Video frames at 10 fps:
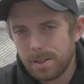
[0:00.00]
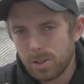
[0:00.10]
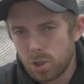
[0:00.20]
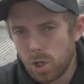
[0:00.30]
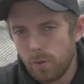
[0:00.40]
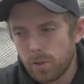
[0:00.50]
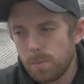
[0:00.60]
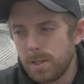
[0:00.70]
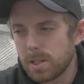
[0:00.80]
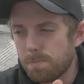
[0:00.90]
the shelves
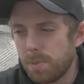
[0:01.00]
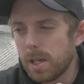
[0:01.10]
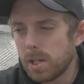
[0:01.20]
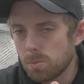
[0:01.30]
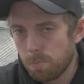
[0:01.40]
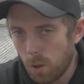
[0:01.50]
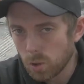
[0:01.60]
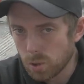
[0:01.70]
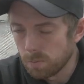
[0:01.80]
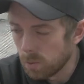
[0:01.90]
to be as big as
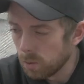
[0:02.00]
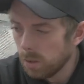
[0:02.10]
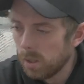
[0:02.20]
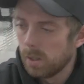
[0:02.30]
possible.